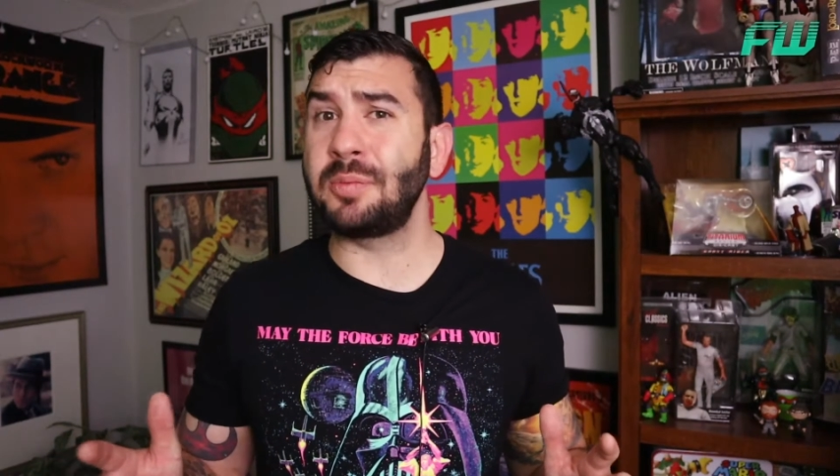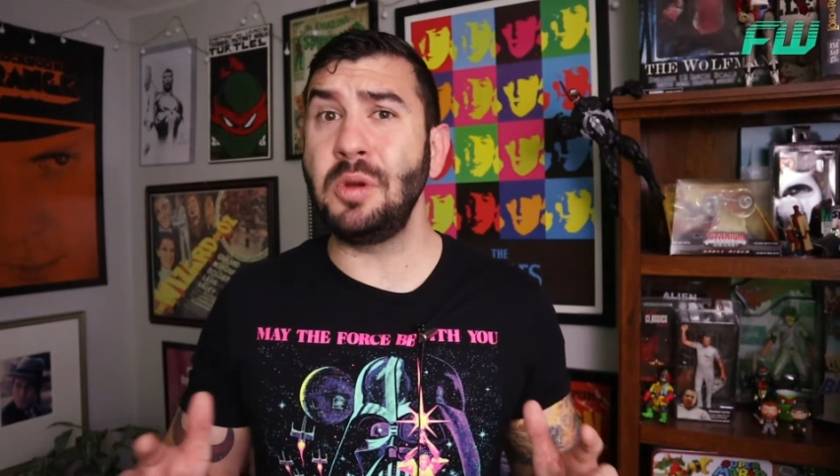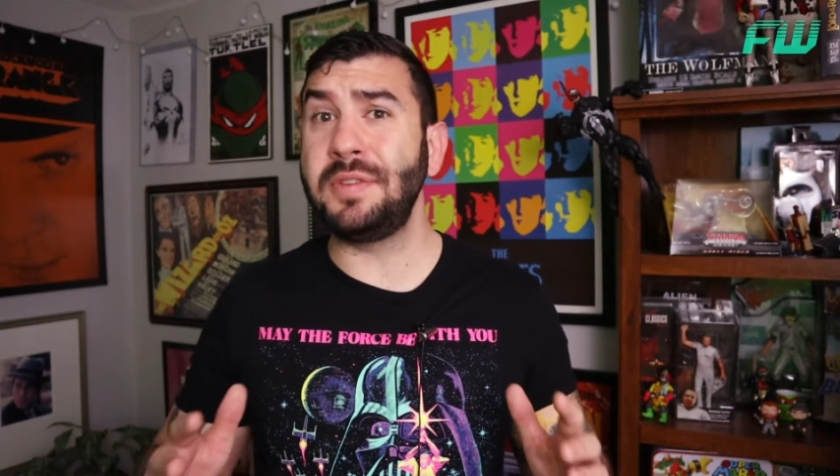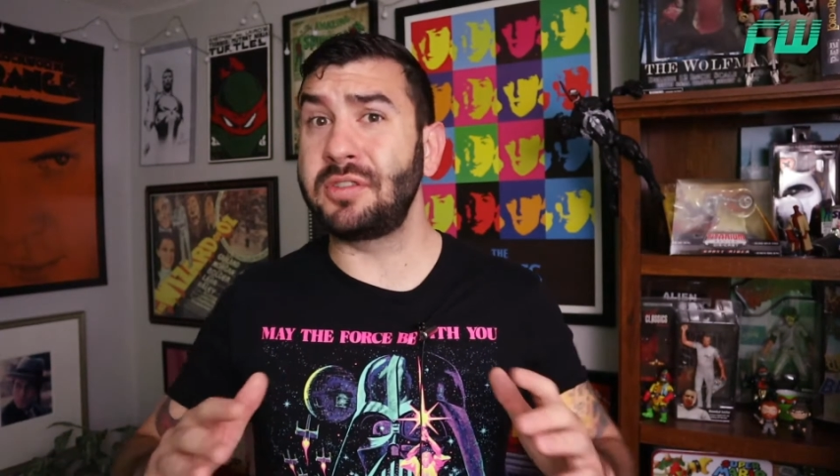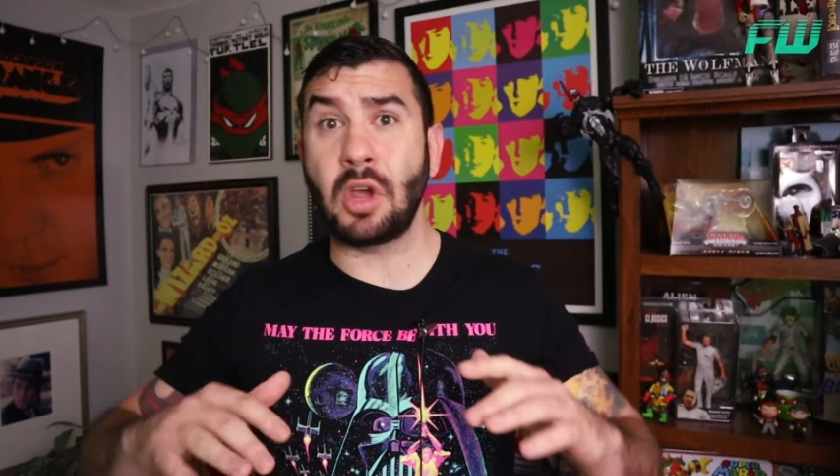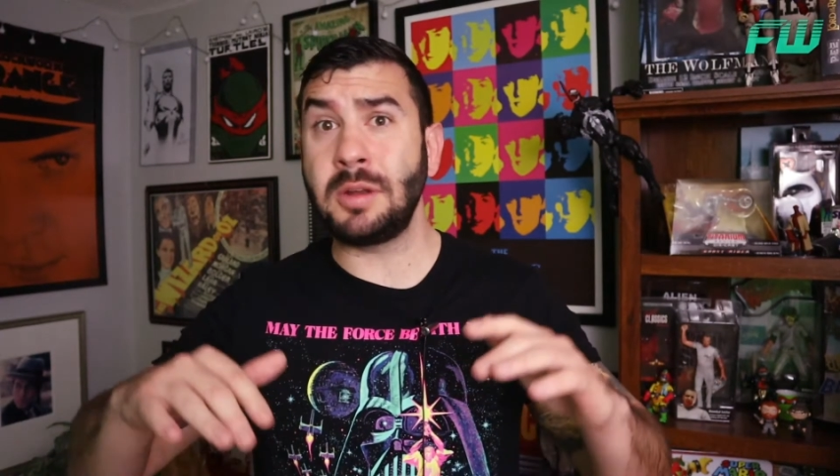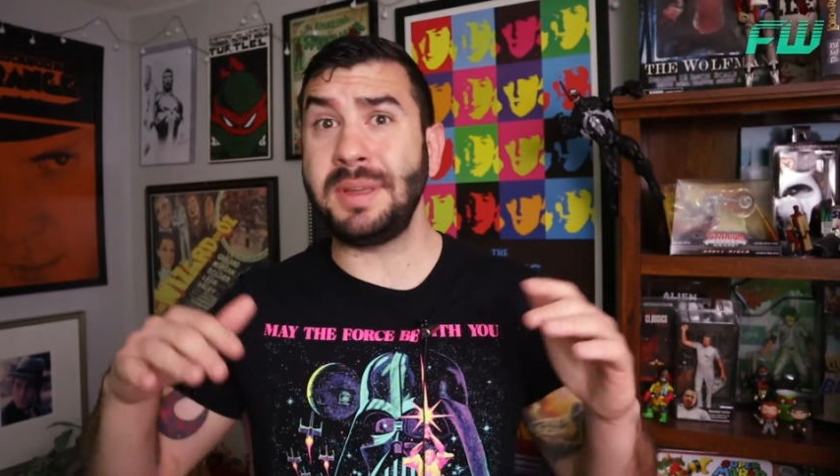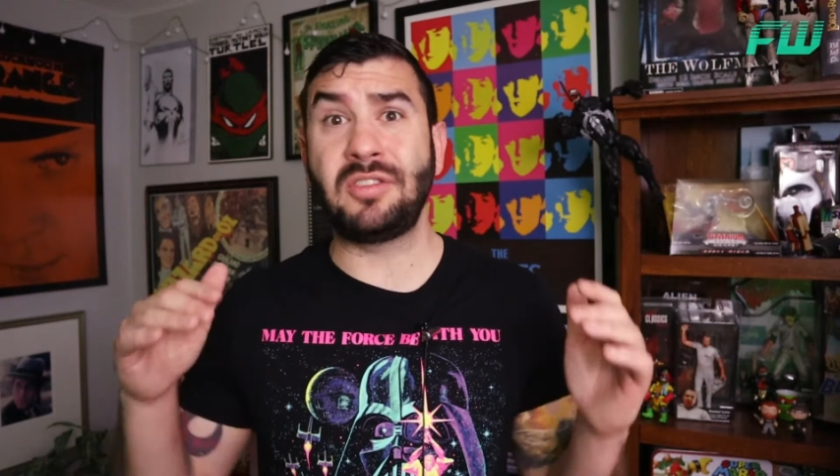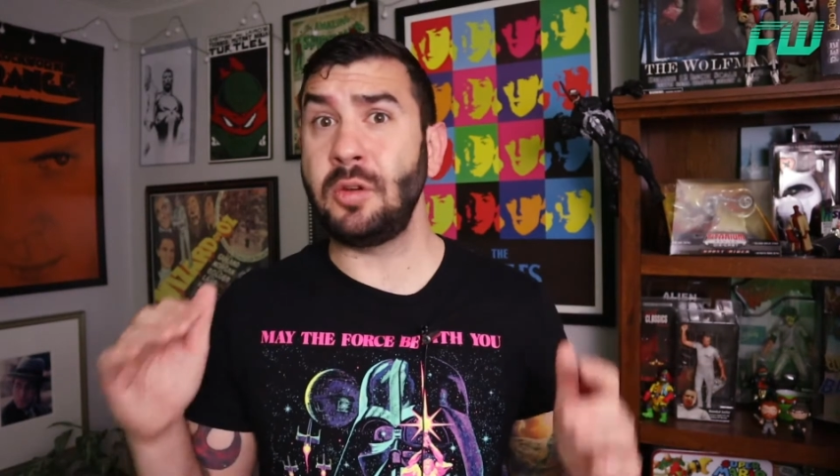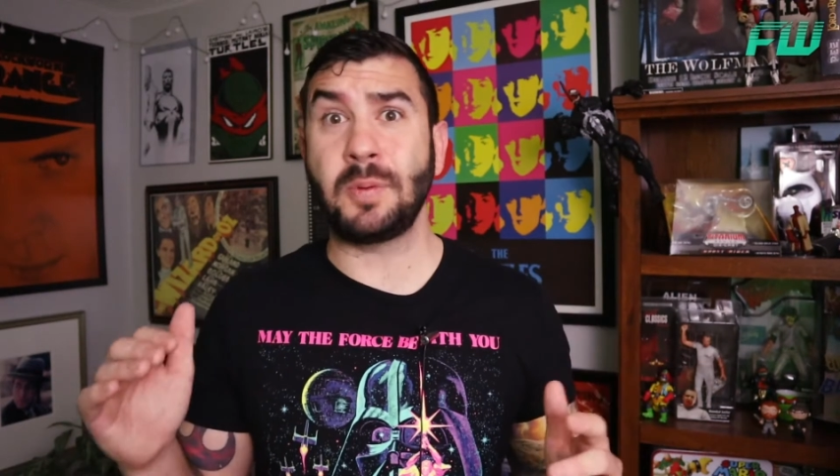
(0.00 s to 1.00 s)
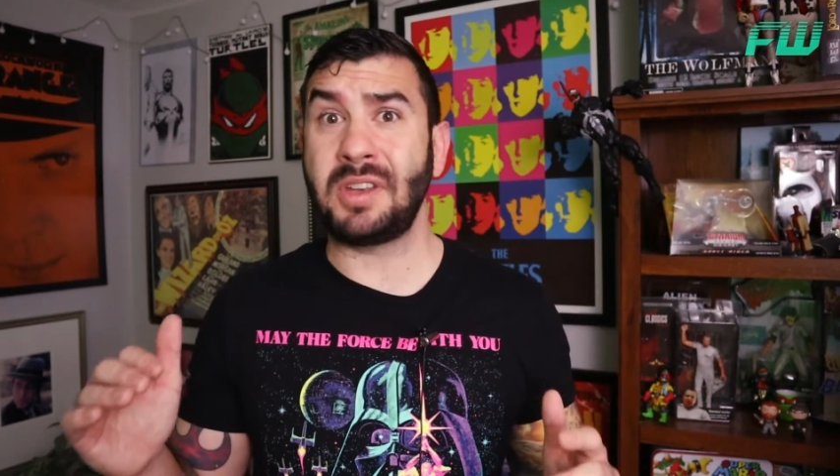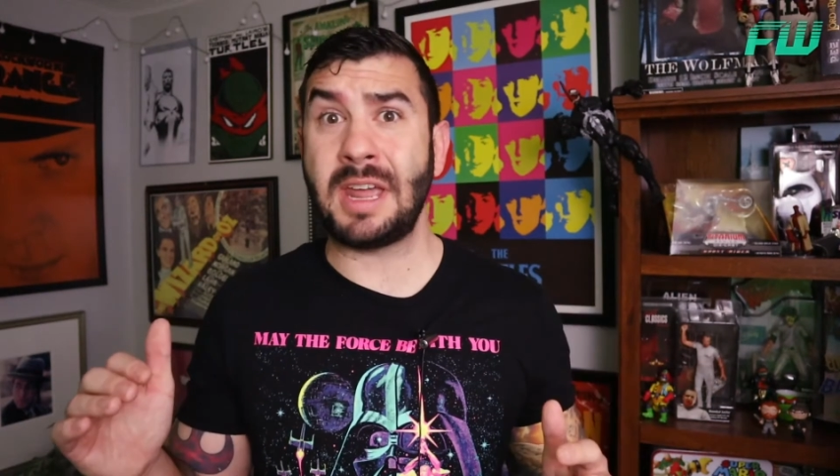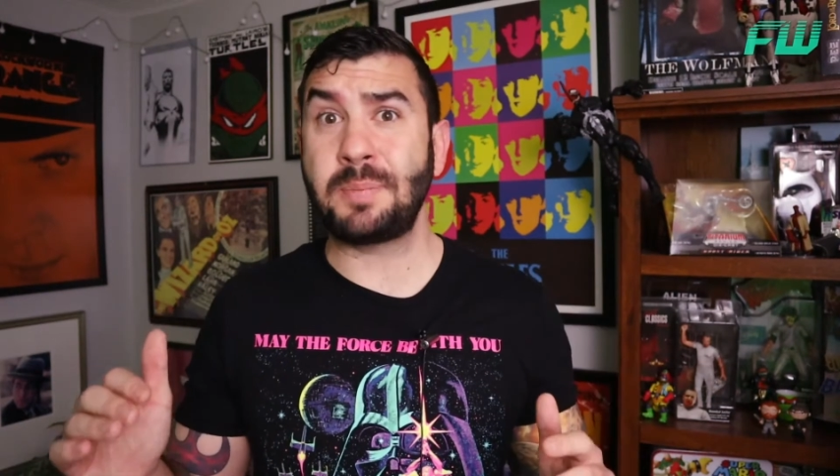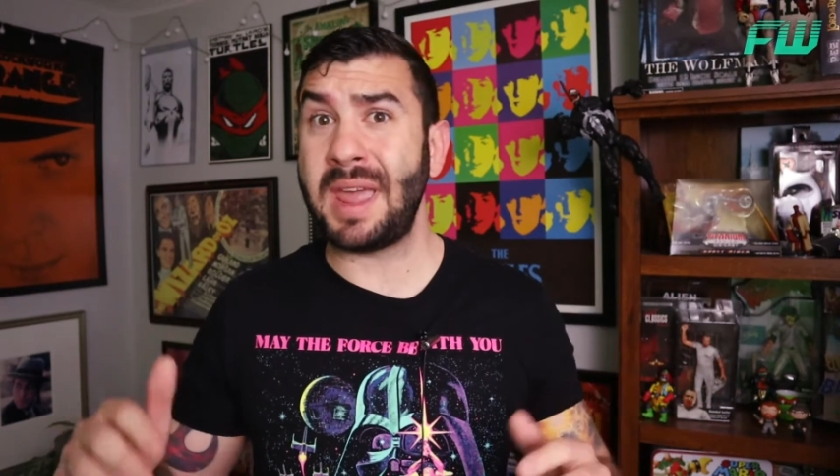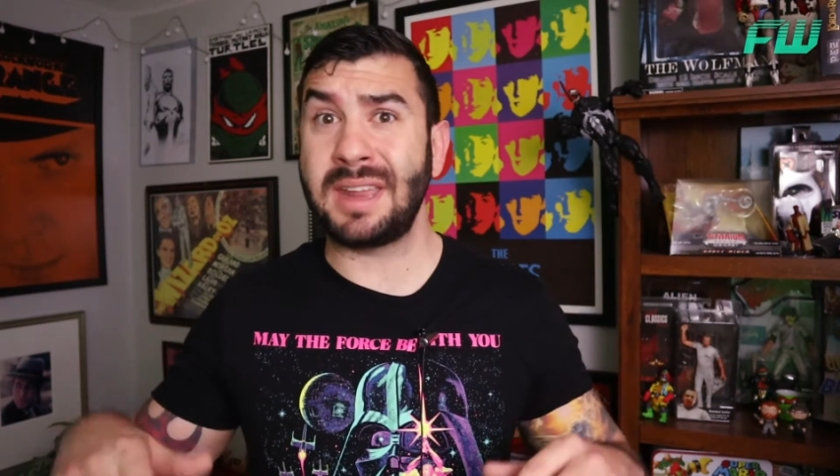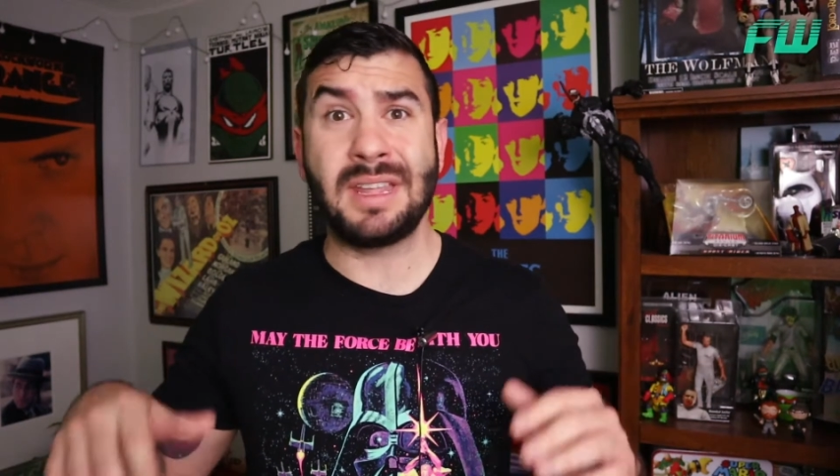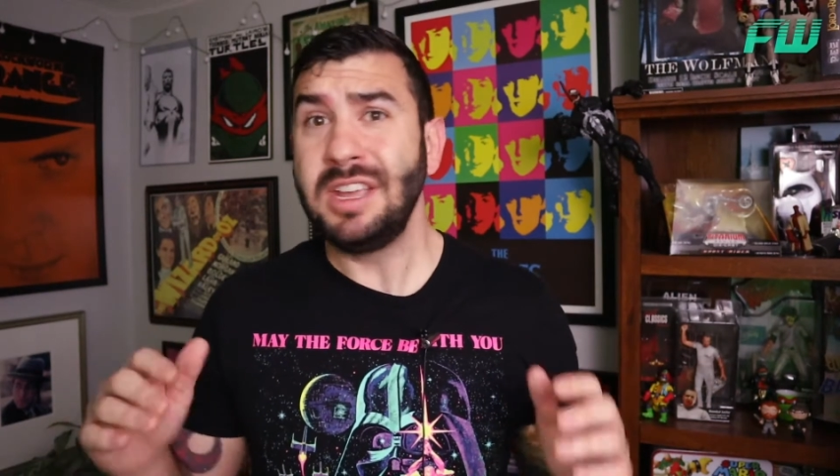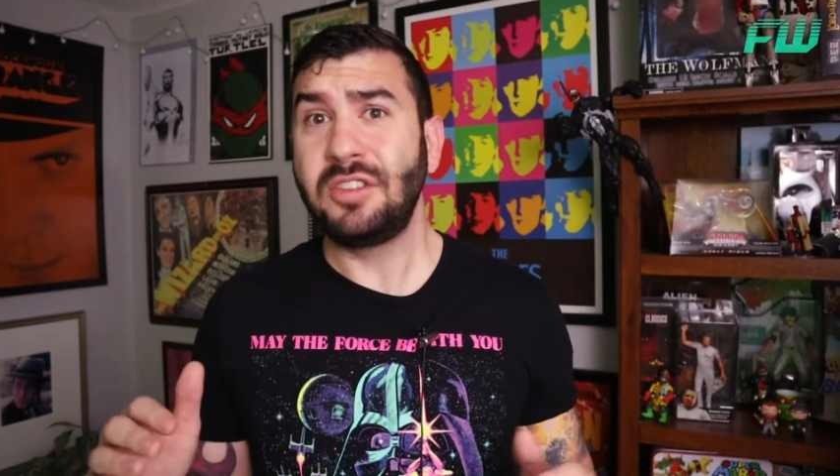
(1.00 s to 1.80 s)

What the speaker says: movies are going to be super deadpan,